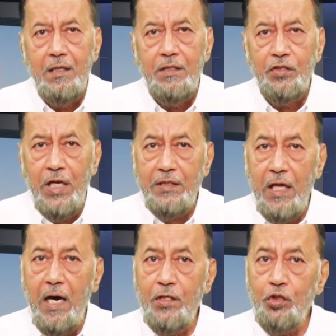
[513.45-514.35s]

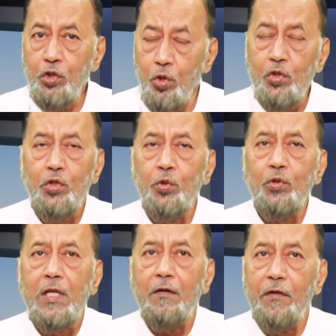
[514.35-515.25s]
Shaitan shows
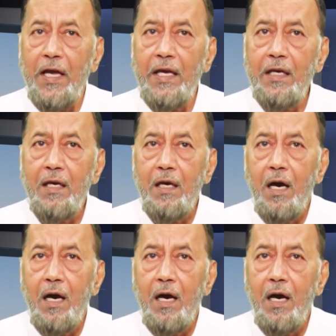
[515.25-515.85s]
you the way